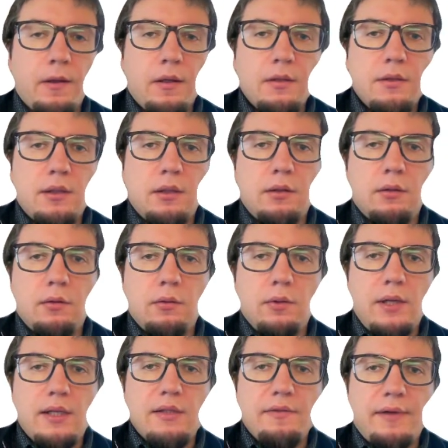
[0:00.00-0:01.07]
So
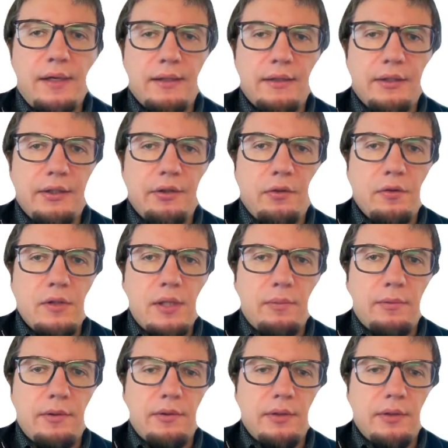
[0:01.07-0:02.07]
let's find here some